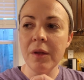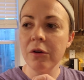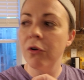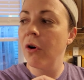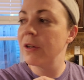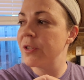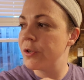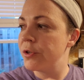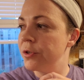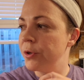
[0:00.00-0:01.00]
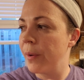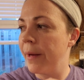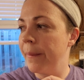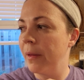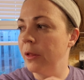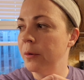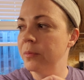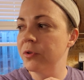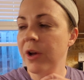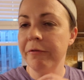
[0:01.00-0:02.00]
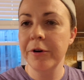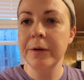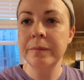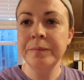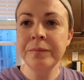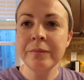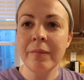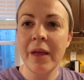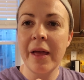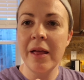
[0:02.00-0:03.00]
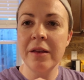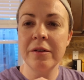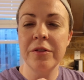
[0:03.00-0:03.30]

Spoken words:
crust to it, a little tougher. And